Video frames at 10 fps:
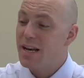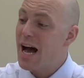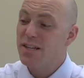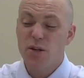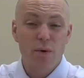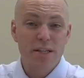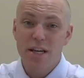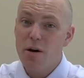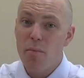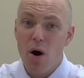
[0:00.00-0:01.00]
not
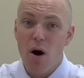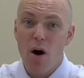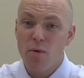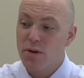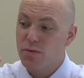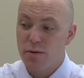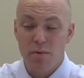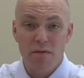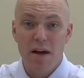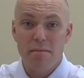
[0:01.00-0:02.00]
squeezing a ball, which would
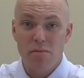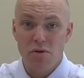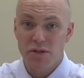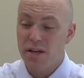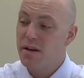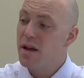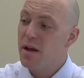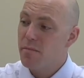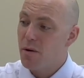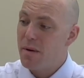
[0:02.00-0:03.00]
prevent motion,
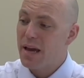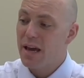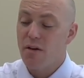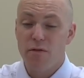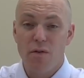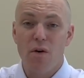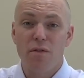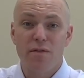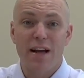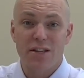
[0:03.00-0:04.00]
but making a
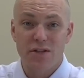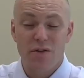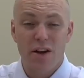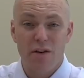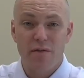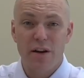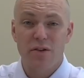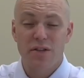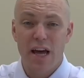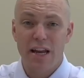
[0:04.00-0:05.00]
full fist so that your
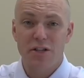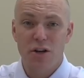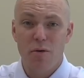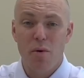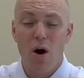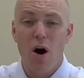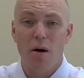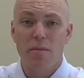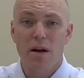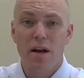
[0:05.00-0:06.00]
fingers get into your
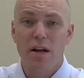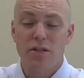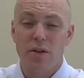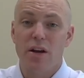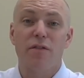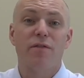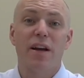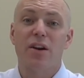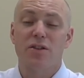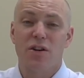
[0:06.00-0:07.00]
palm, so that your
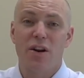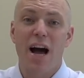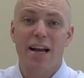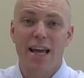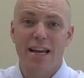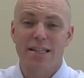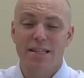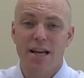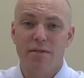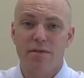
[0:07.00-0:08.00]
fingers are not getting
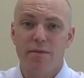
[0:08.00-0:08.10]
stiff.